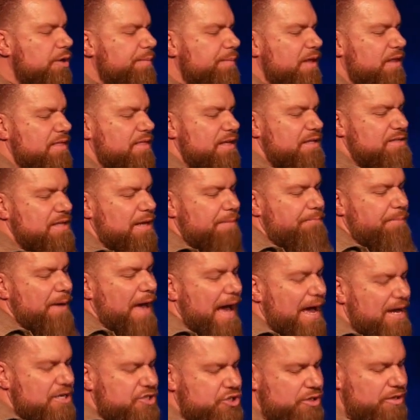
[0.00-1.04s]
many things I'm
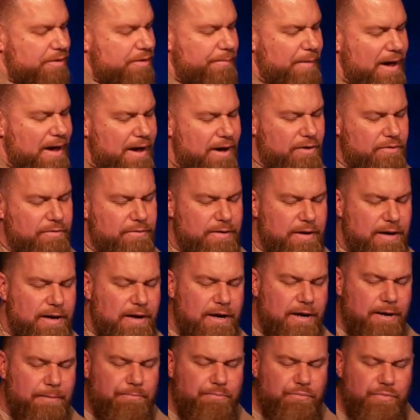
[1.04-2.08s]
passionate about.
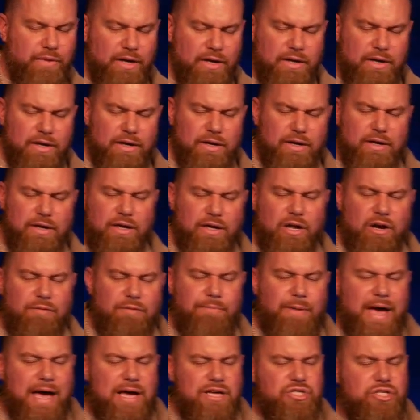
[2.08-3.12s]
Um, you know, I'm
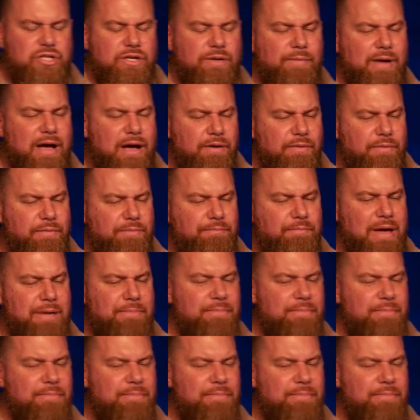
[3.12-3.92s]
passionate about my